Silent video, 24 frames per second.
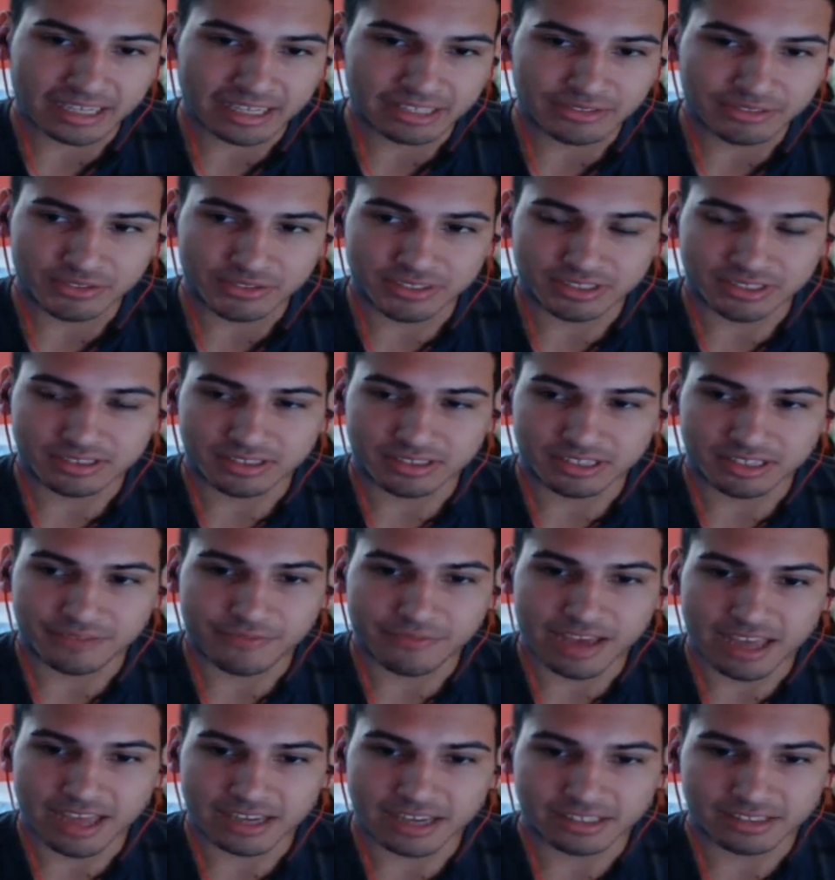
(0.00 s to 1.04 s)
He
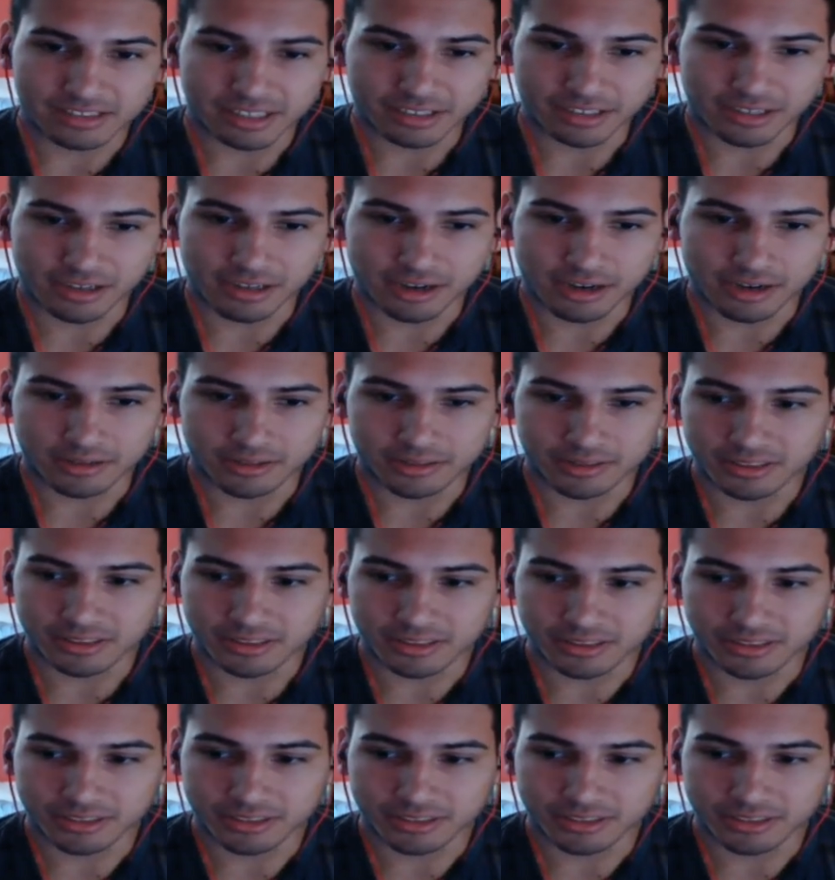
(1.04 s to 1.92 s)
vanished like a ghost.